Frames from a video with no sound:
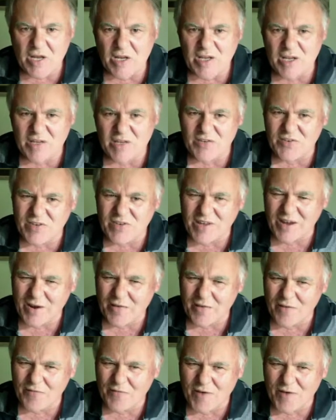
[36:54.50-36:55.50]
See how
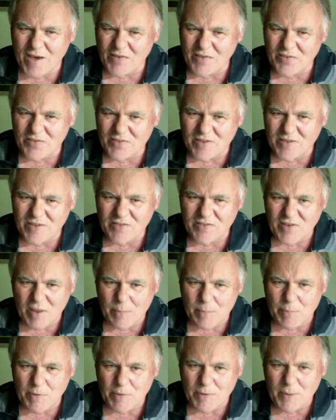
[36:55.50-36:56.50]
fast things
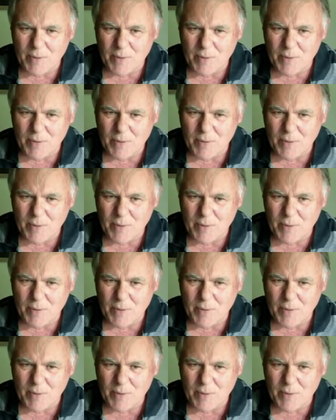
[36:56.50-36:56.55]
happen?